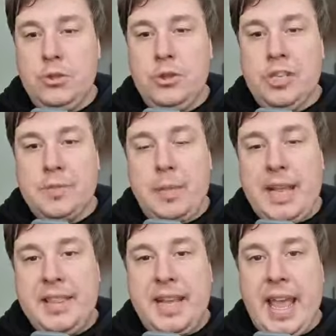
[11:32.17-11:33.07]
you just
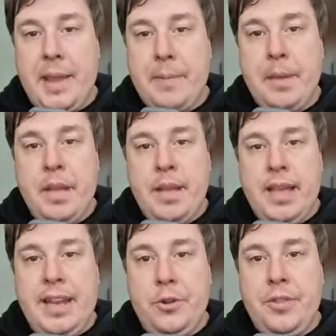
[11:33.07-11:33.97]
play the game
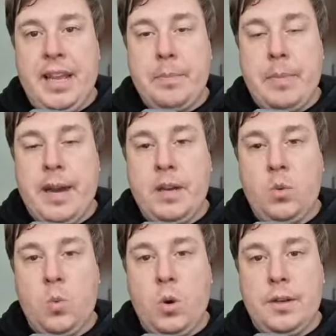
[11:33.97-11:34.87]
and you think about
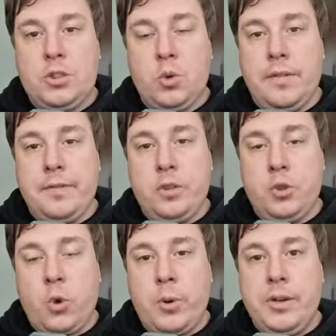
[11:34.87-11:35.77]
what sort of
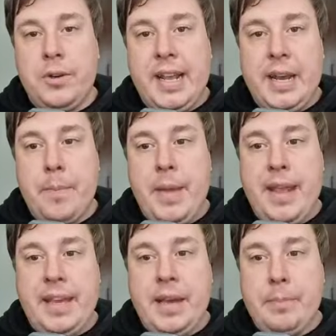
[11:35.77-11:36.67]
tutorial can I
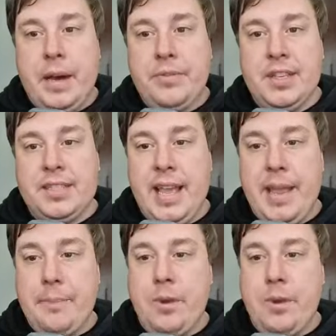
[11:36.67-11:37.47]
make about this game.